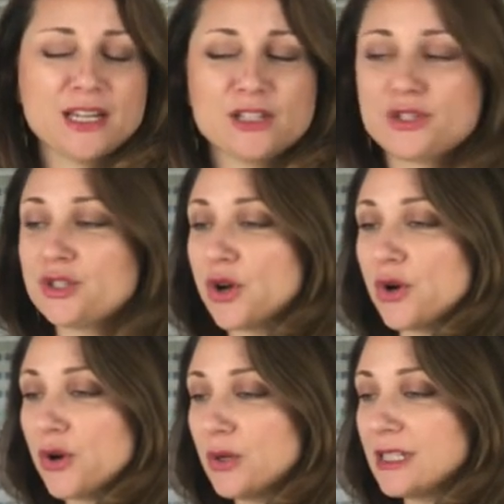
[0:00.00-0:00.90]

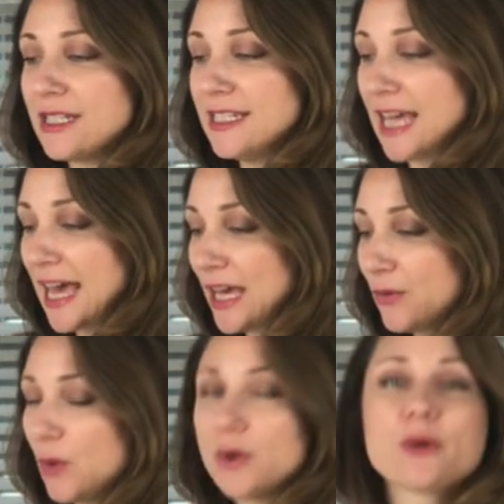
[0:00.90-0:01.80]
So today
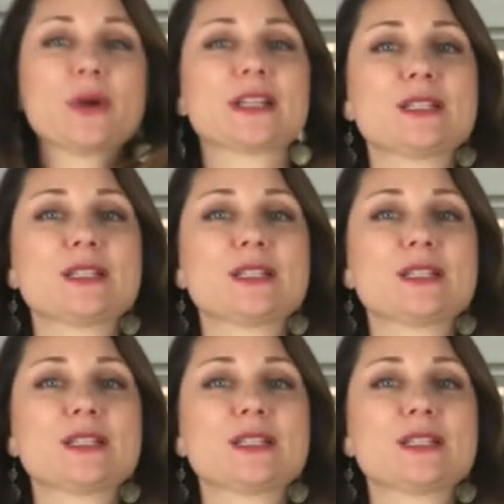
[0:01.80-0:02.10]
what we're going